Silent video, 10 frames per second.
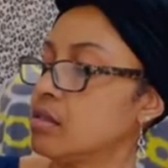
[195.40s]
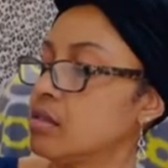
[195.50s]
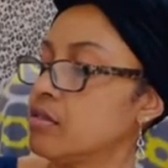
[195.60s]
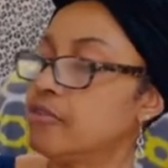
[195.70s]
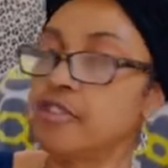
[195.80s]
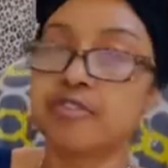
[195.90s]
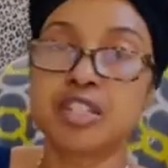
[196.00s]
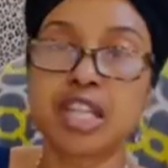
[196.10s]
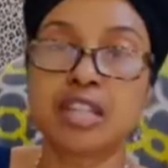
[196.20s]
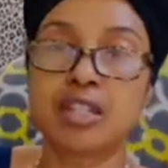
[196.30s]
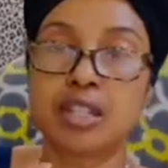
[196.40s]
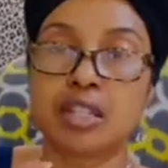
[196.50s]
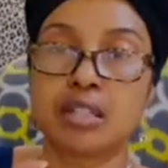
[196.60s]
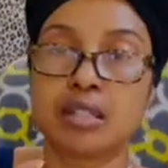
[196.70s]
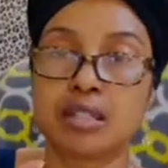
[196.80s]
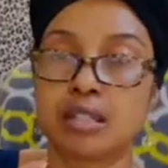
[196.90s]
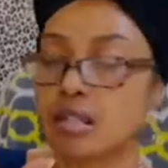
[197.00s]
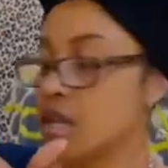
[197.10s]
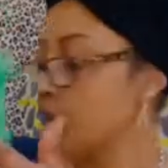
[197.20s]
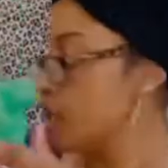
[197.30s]
15 of these.
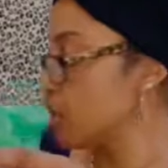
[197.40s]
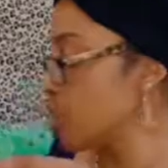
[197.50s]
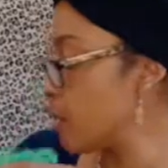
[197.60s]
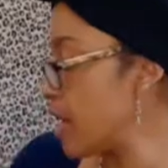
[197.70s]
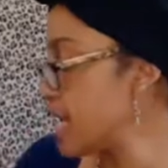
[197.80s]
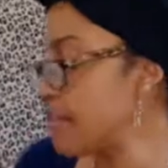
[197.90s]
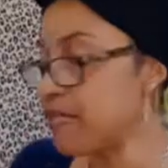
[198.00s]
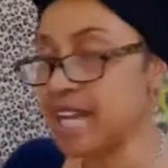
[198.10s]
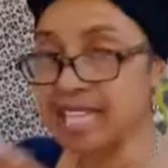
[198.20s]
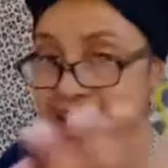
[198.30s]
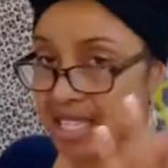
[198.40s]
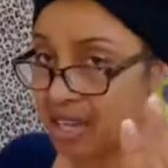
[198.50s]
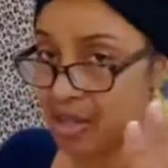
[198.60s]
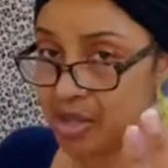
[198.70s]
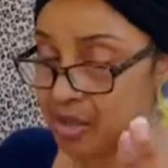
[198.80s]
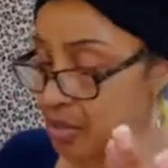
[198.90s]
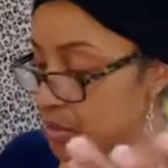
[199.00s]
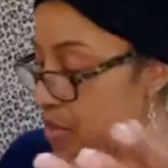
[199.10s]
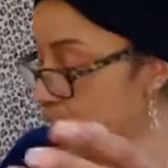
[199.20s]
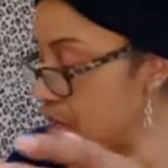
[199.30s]
So, and I forgot to tell
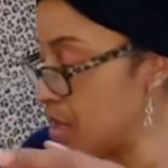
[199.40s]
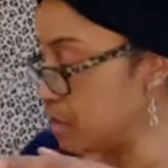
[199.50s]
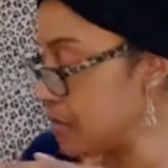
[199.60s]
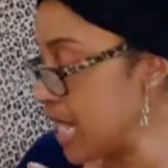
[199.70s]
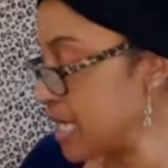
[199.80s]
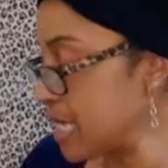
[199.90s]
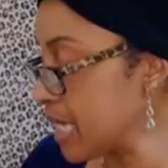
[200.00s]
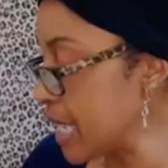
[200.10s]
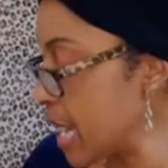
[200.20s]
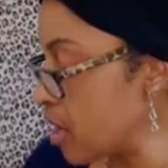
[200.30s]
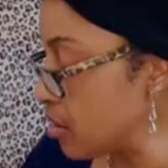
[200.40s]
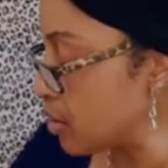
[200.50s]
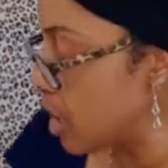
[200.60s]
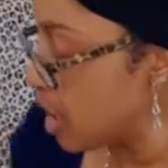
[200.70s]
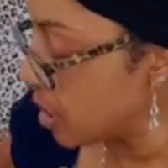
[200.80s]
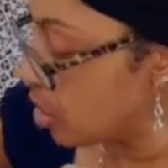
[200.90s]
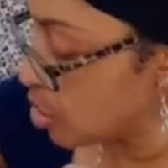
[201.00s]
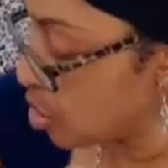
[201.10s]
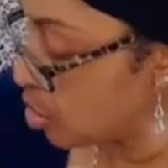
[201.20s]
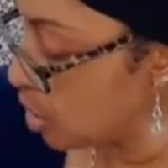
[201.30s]
you, I didn't count the
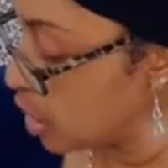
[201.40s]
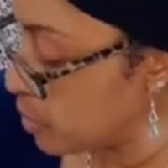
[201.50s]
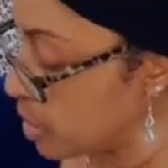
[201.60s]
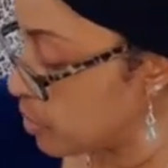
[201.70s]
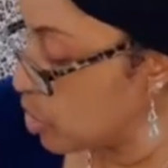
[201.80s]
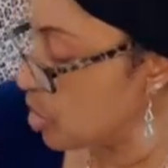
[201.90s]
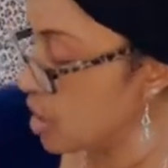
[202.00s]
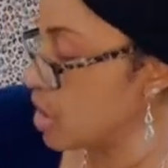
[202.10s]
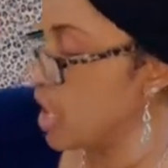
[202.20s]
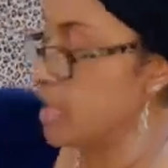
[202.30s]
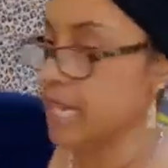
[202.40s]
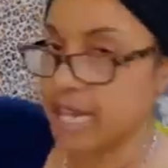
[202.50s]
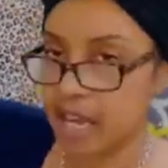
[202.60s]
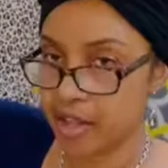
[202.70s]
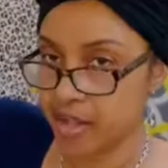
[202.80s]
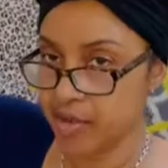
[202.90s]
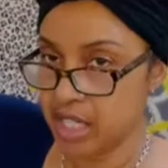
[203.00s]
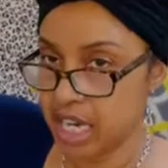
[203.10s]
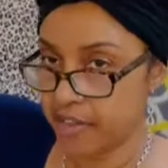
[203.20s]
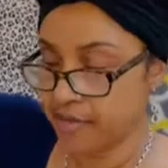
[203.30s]
tulips, but you could tell I got 3
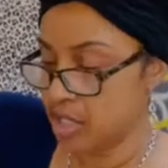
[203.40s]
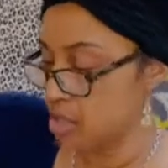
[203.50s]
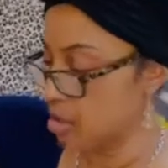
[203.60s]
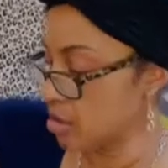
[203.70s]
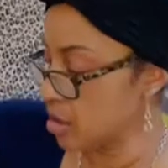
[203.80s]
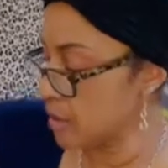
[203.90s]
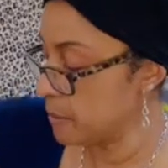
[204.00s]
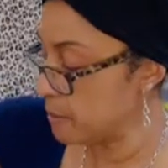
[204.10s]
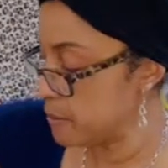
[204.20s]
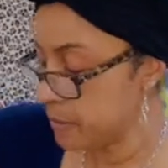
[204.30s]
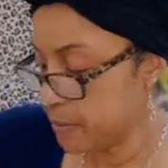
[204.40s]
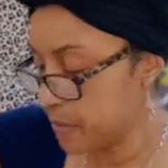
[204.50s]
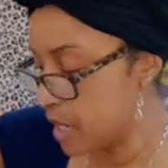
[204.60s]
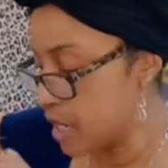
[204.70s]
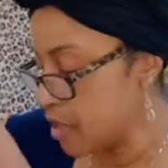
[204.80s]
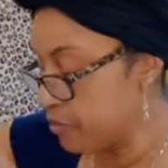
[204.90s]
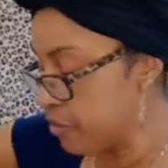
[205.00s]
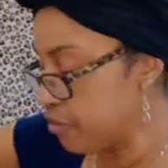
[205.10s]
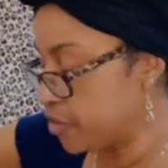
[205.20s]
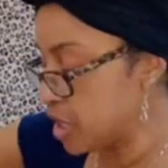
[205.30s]
daffodils,
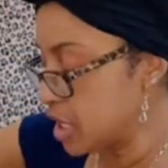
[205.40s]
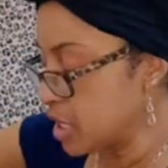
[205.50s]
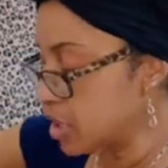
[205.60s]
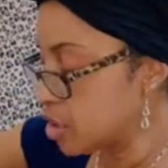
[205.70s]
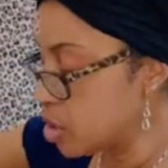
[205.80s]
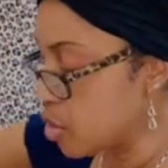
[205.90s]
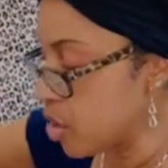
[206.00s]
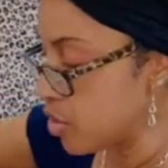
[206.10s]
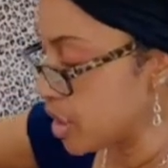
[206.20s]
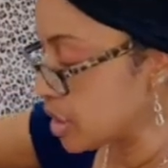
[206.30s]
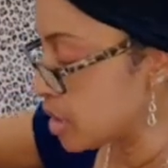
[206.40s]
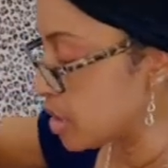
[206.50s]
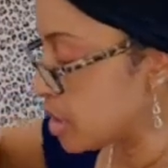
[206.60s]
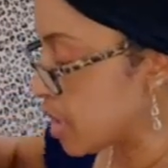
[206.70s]
15 crocus